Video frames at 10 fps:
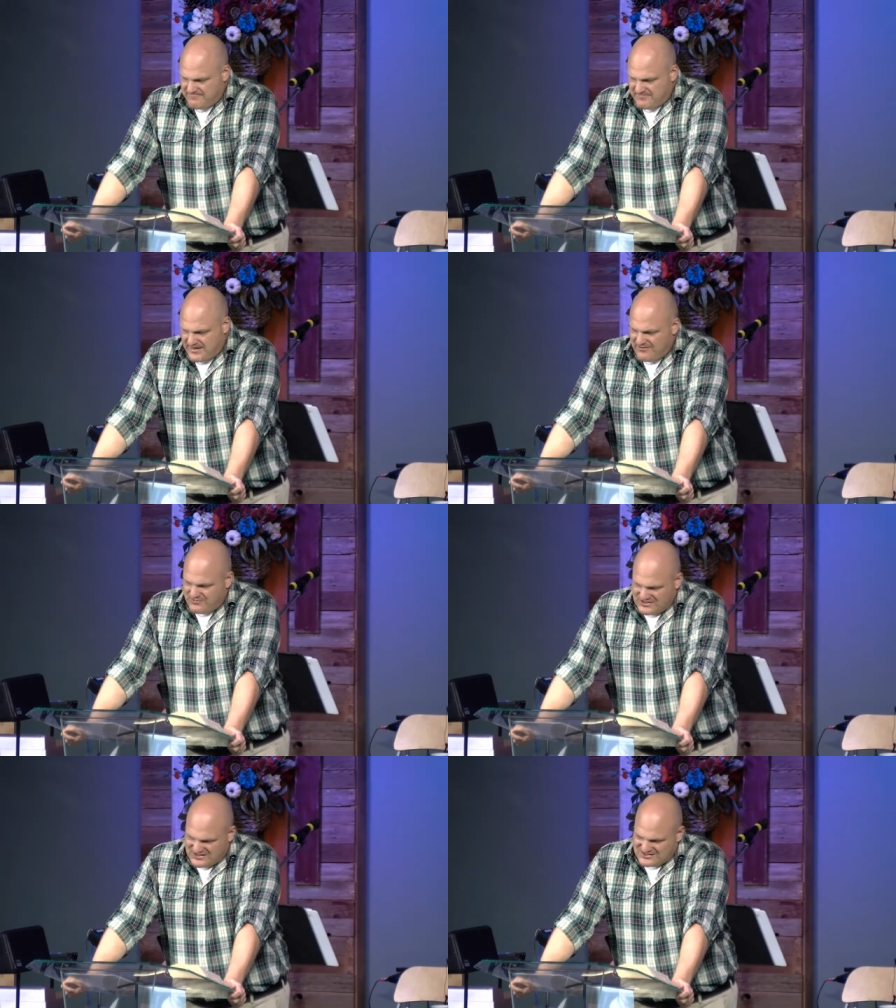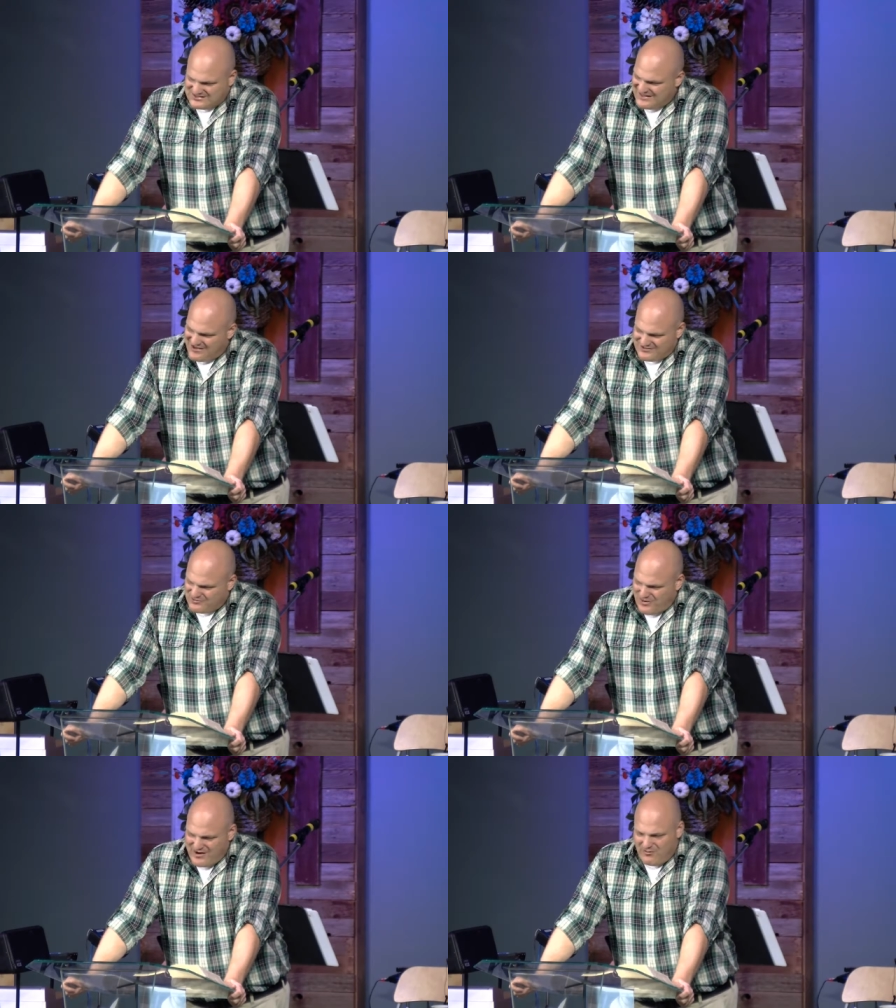And it was just that was the
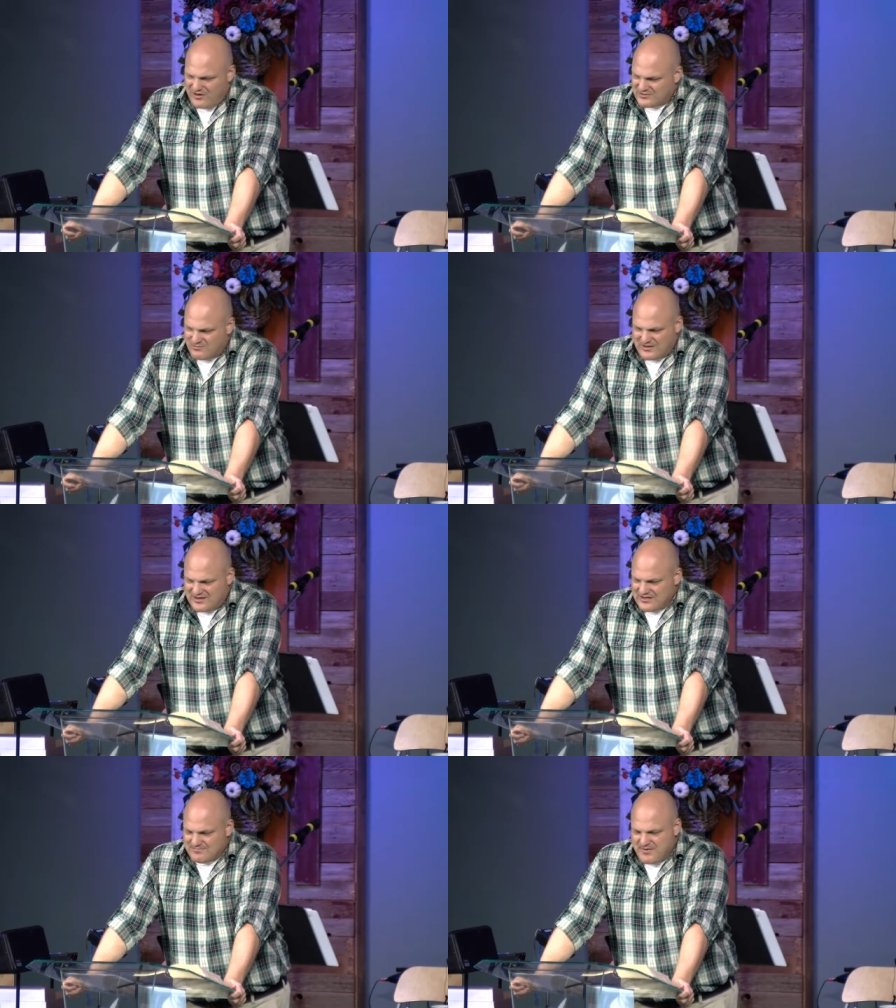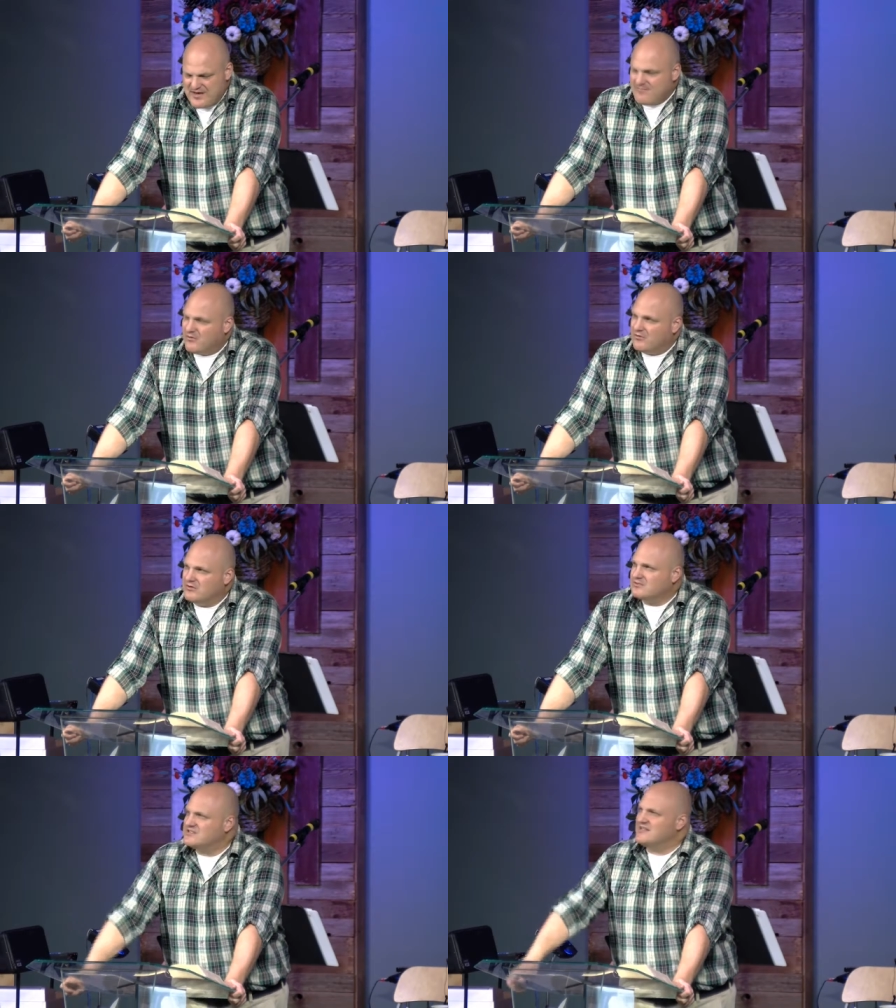way it was with these people,
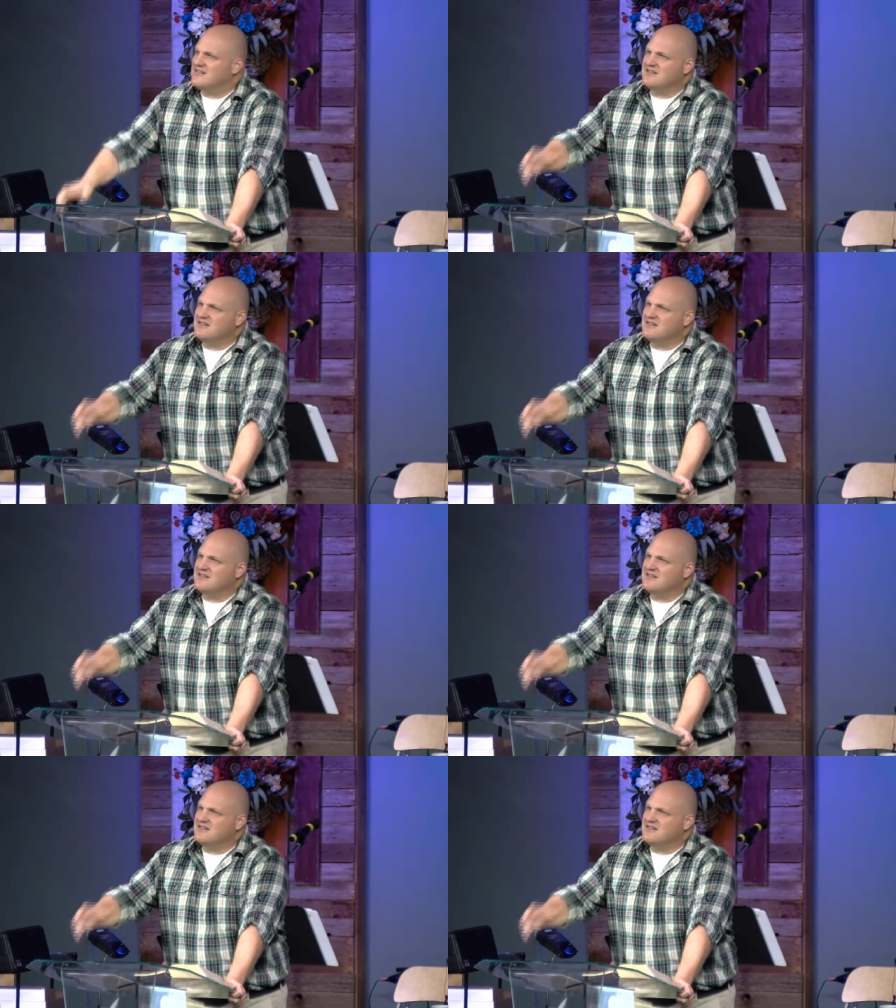seeing these